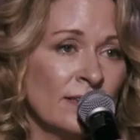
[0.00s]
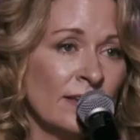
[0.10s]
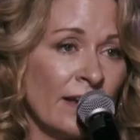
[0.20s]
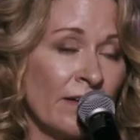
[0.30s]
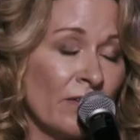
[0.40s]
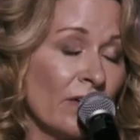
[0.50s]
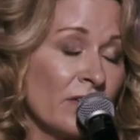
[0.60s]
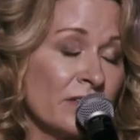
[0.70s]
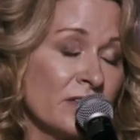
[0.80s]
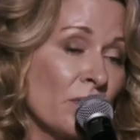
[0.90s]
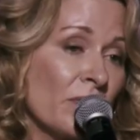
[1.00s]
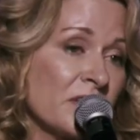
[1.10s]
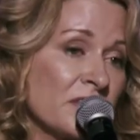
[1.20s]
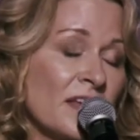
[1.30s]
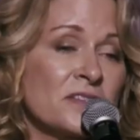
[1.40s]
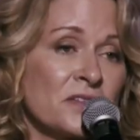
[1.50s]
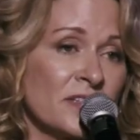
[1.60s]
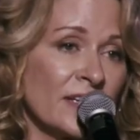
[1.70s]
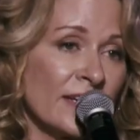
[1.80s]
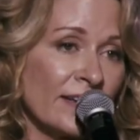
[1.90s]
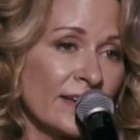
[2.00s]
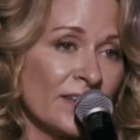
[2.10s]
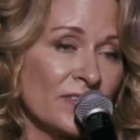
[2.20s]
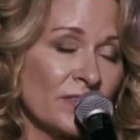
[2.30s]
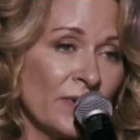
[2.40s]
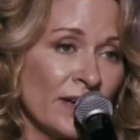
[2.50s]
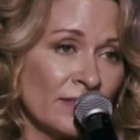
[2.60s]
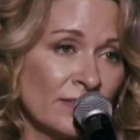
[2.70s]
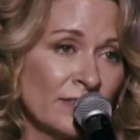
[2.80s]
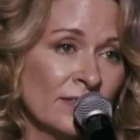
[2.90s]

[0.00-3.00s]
And now you guys know where the sluts are sitting in case you want to